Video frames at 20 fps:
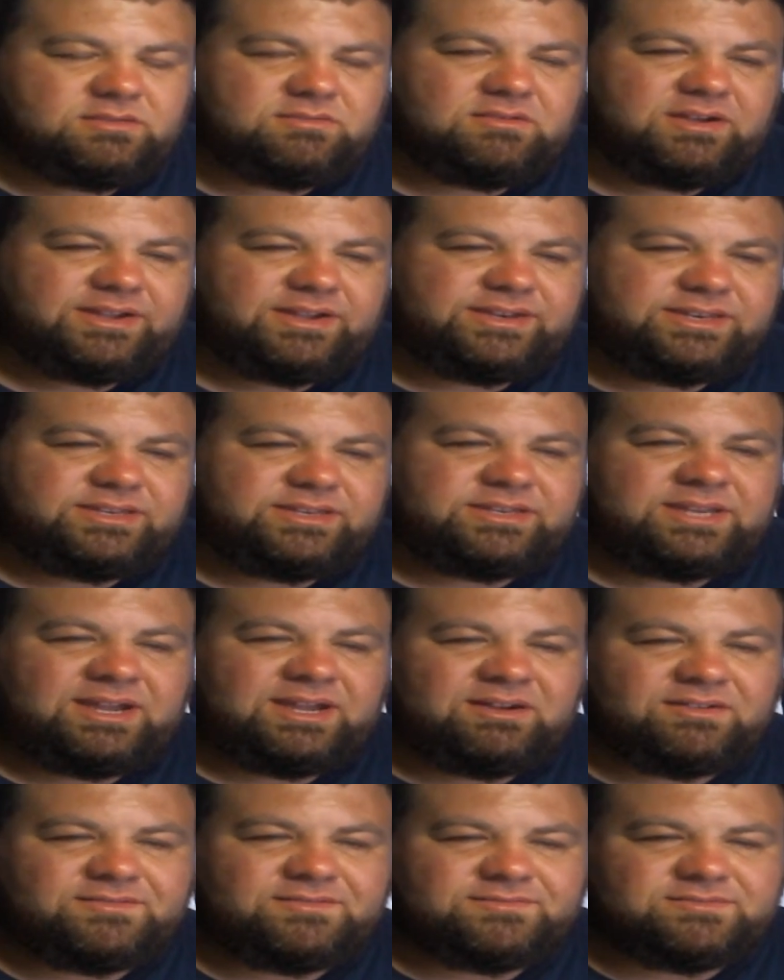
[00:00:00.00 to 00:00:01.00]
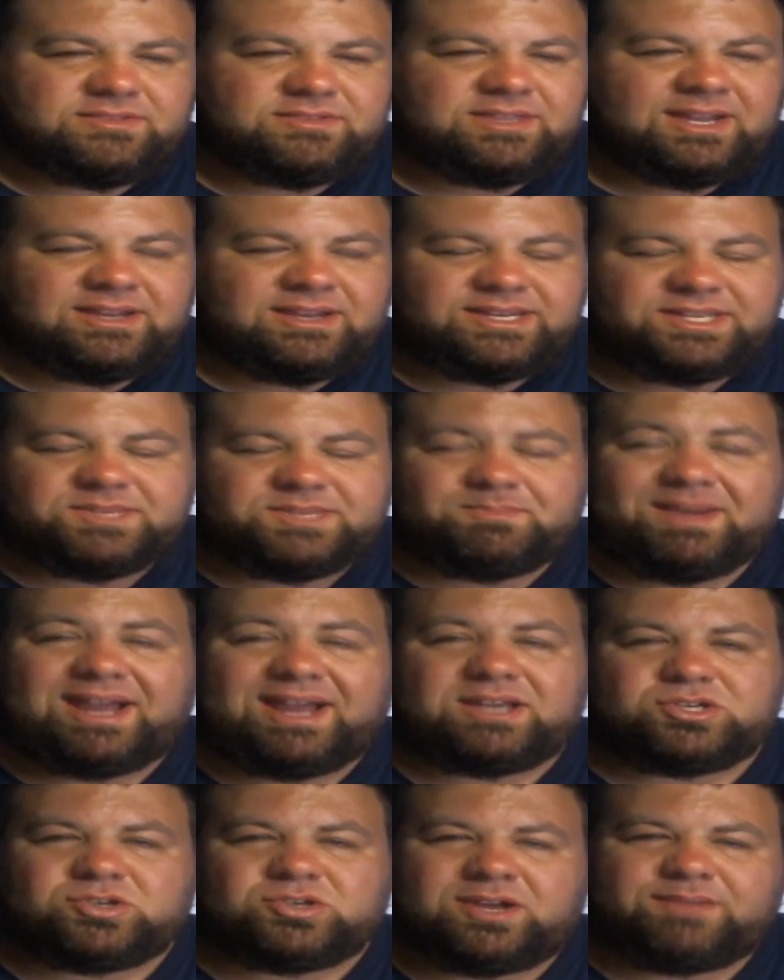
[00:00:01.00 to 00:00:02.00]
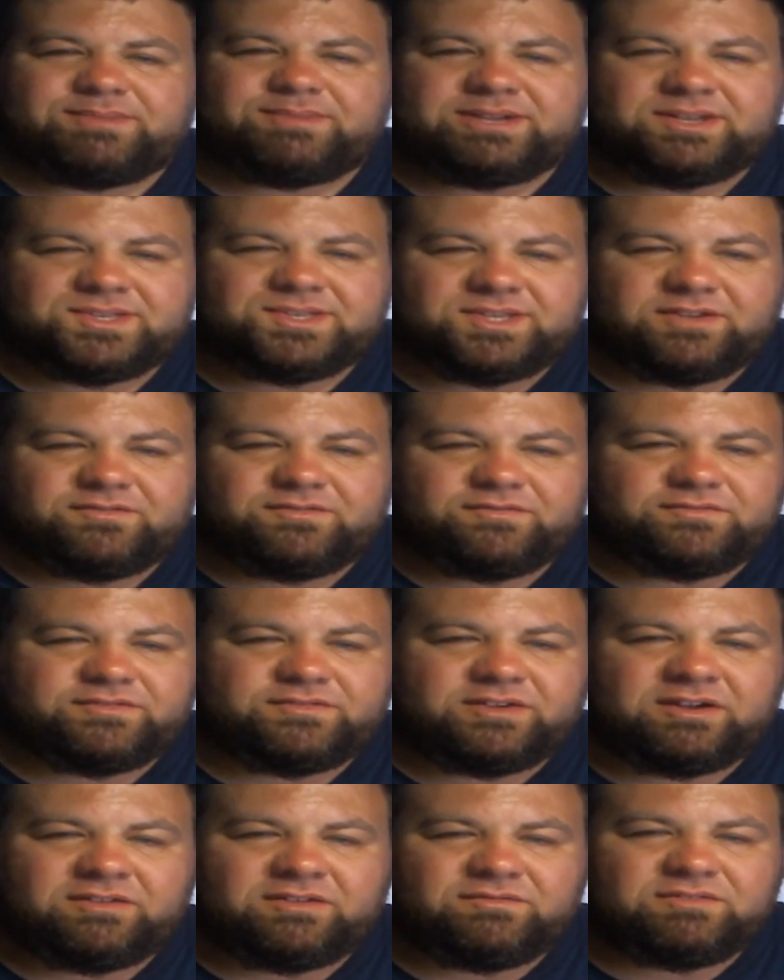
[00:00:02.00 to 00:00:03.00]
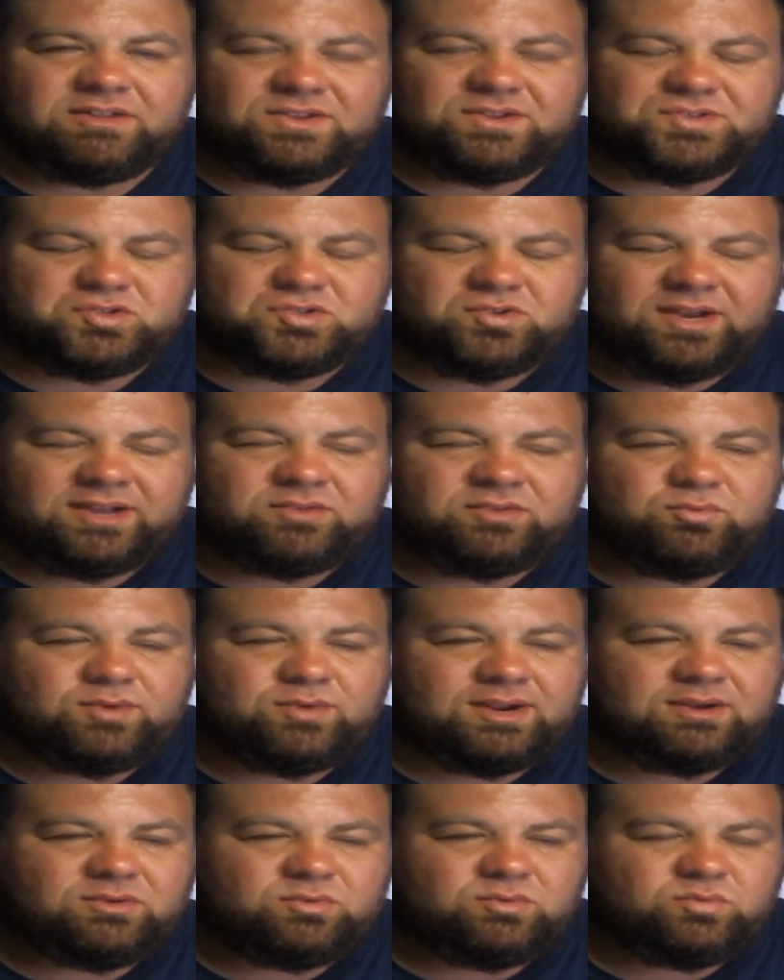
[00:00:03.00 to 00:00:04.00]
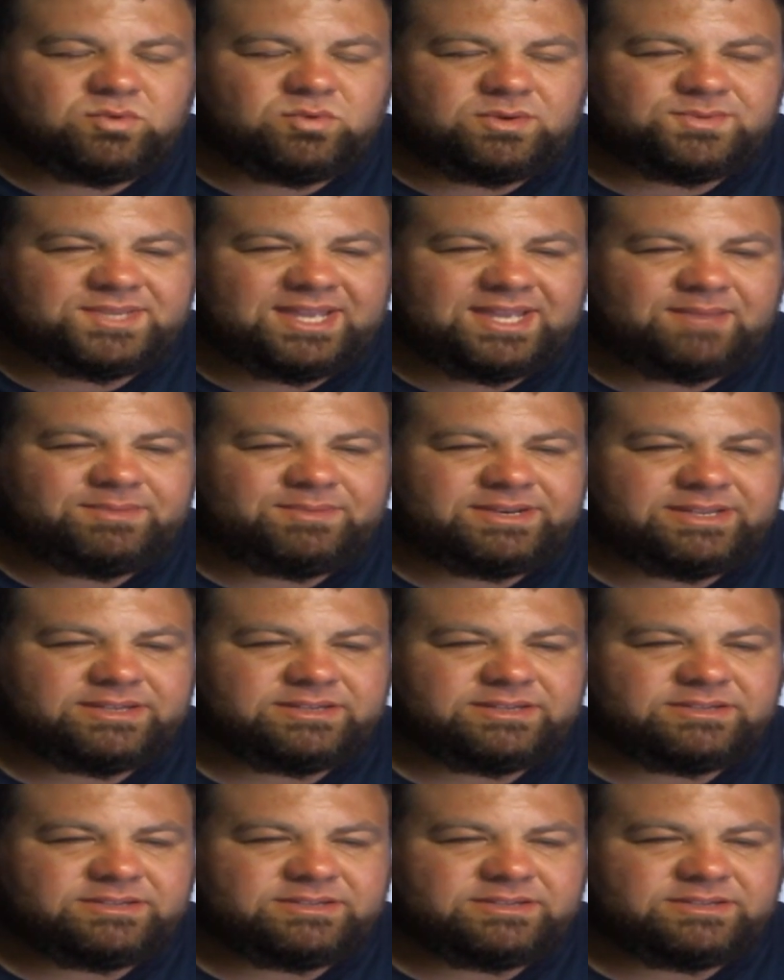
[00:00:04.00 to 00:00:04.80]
Right, now I need to backtrack because I've lost track of what was happening.